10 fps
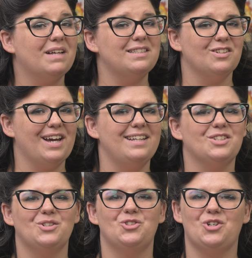let's look at
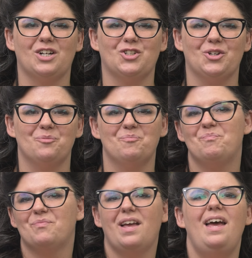turn structure.
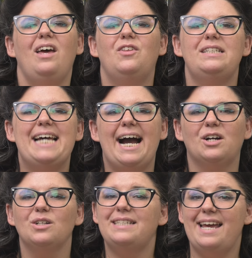The
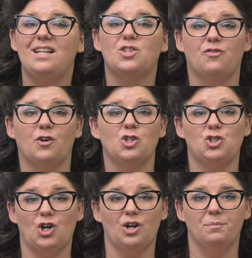attacker takes the first
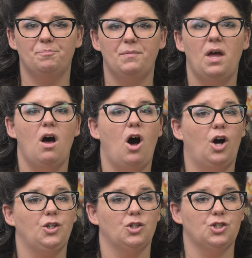turn.
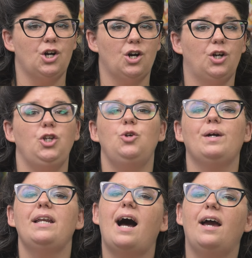On your turn, you
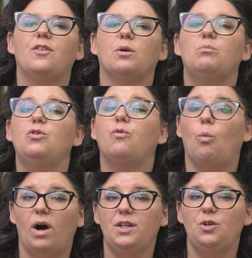can either move
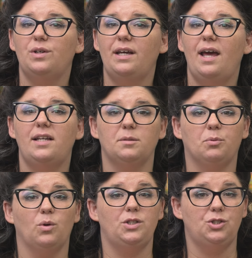1 unit and
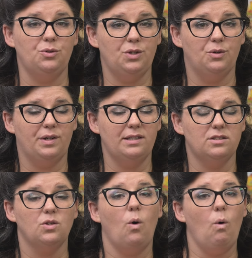deploy 2
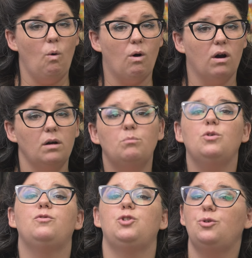units, or
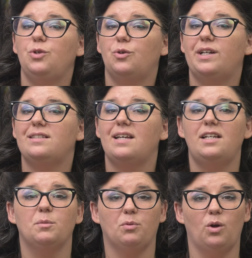move 2 units and
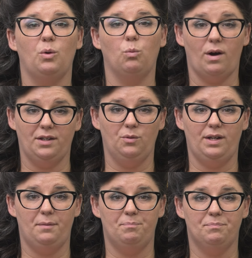deploy 1 unit.